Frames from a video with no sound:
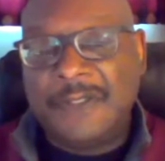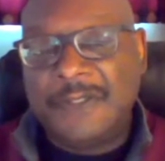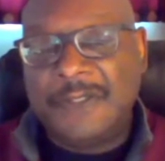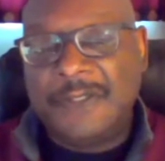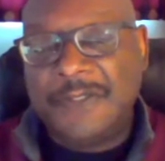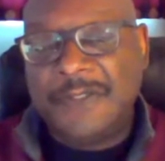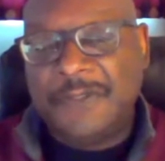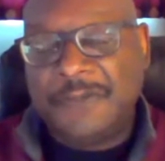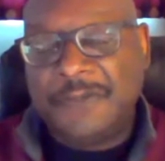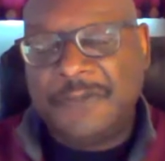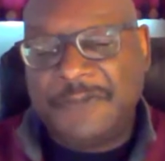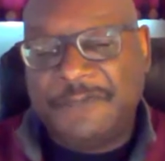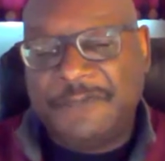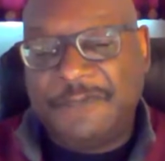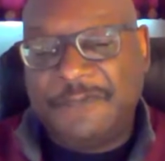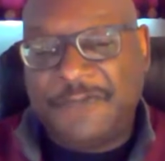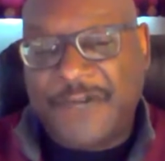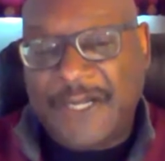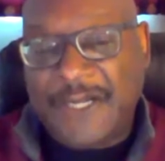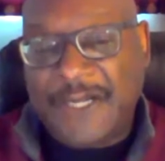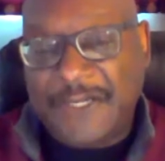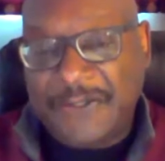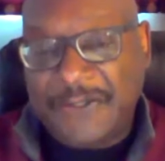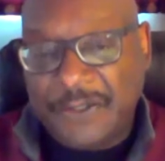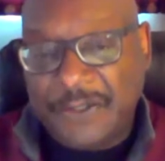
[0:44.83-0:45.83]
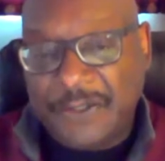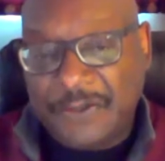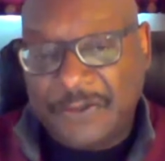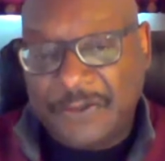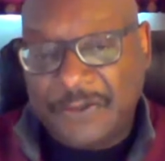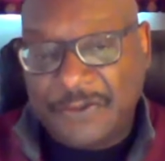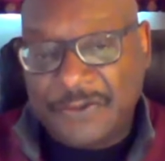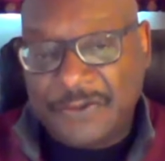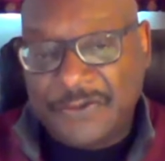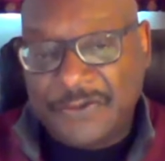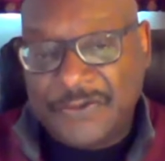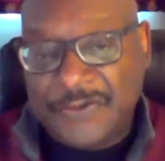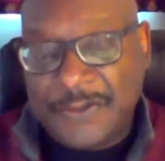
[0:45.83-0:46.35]
you
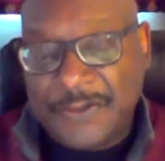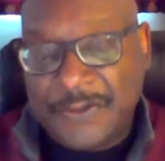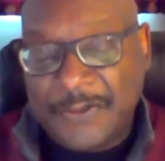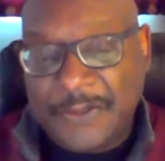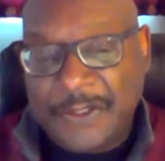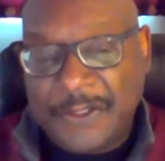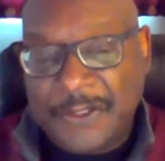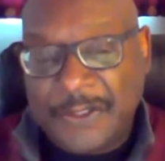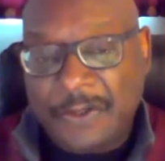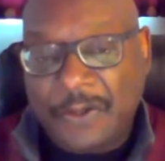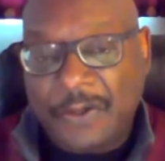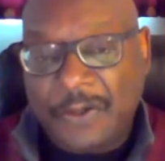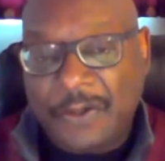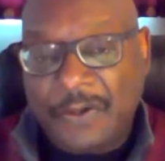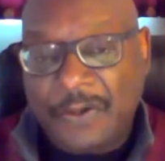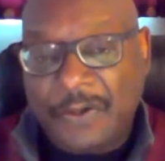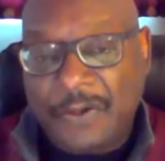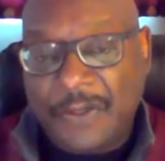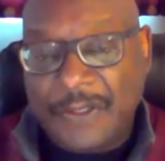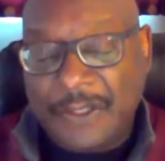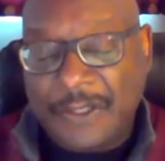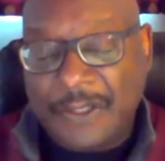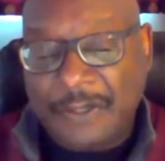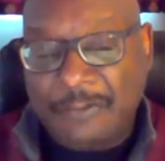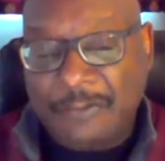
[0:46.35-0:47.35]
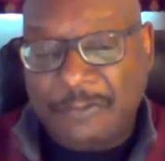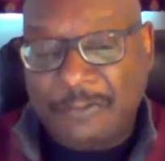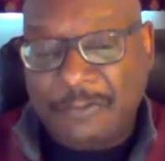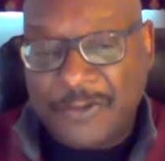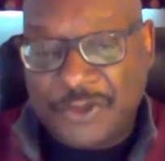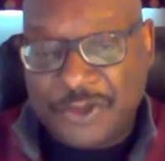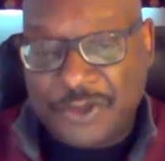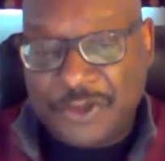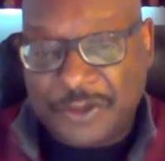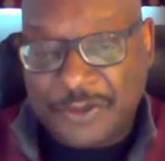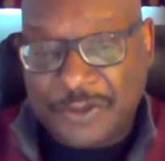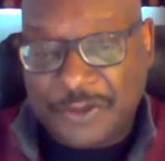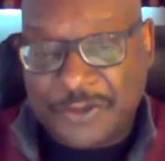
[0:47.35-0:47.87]
can find those on our
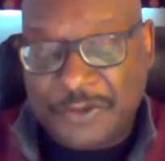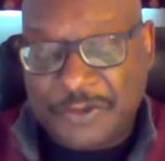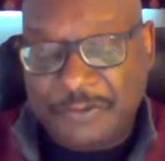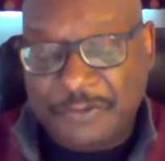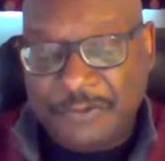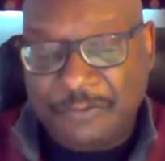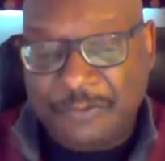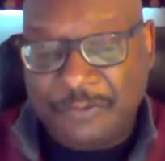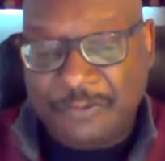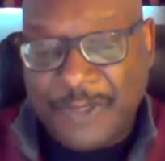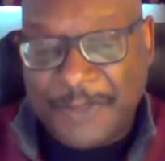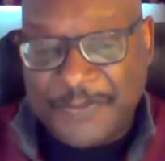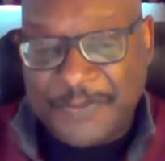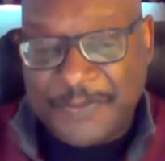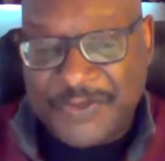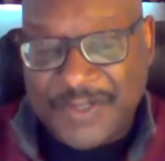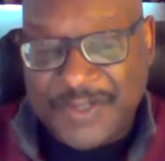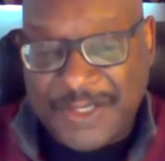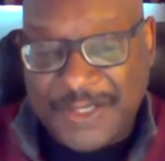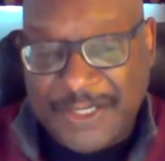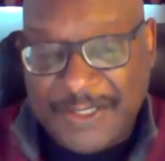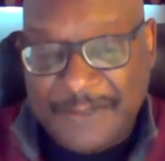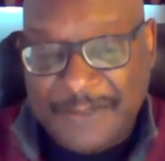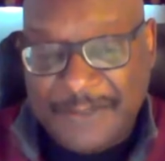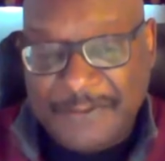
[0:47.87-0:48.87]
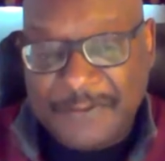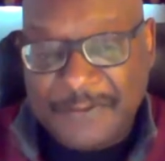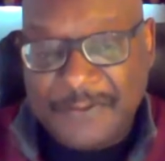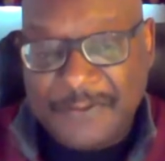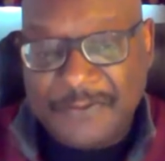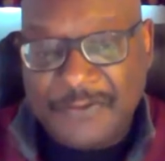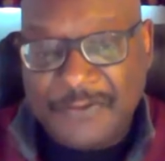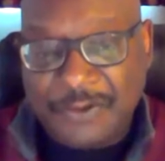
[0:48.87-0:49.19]
church website,